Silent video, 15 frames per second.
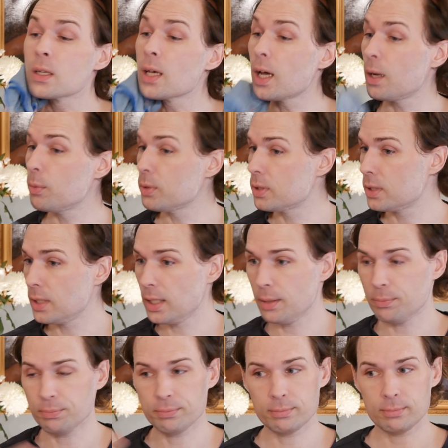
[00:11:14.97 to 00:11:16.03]
I would
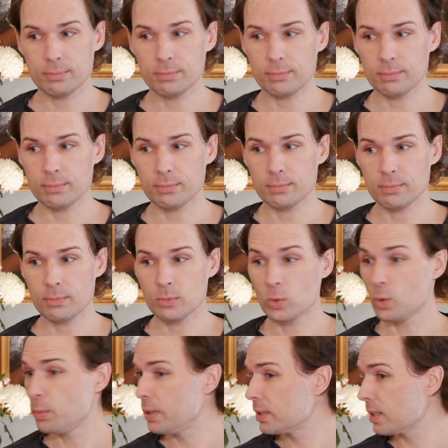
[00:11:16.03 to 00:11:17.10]
say,
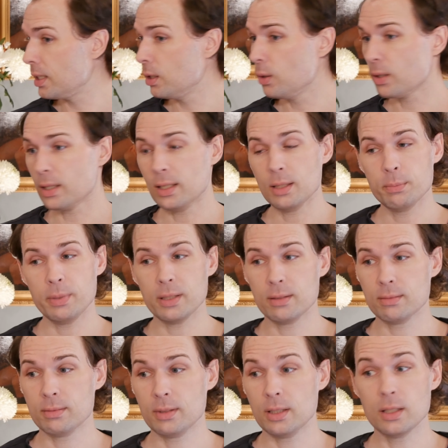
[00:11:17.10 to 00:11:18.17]
do my skin look a little
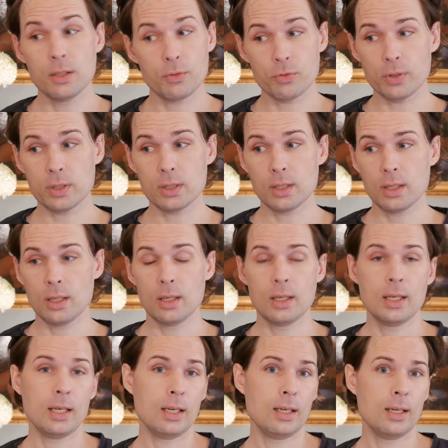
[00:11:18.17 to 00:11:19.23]
bit different?
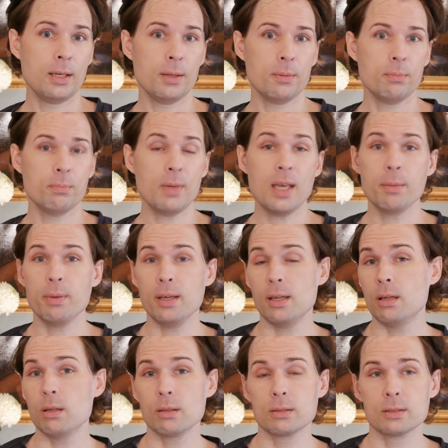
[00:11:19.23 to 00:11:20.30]
Maybe
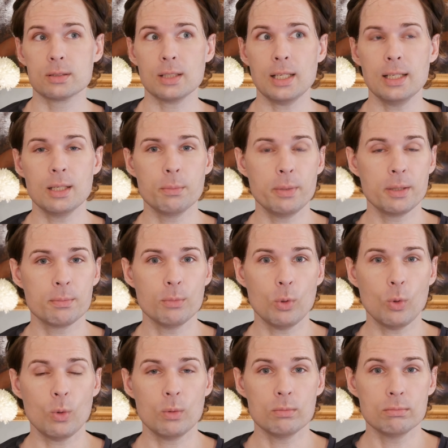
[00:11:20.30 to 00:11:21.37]
it looks a little bit
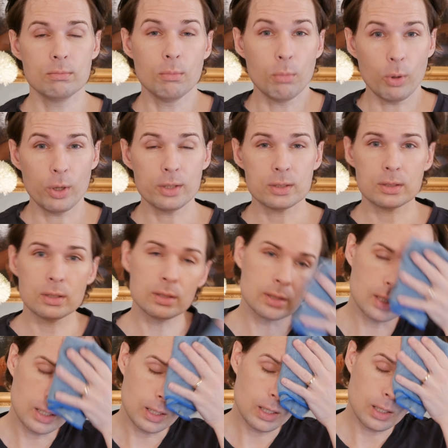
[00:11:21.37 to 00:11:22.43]
more
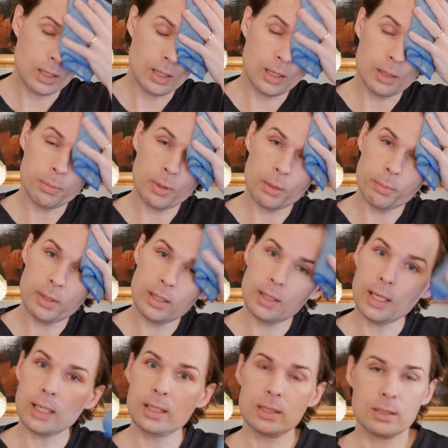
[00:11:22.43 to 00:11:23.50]
moistened, but I mean,
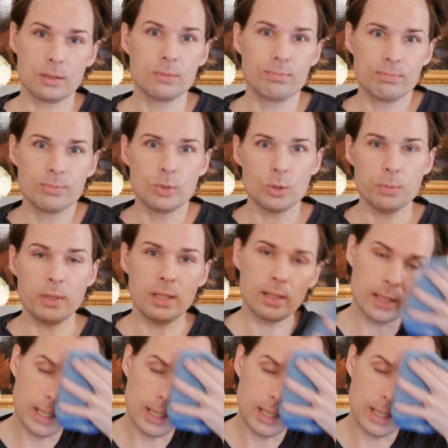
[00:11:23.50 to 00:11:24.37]
that is to be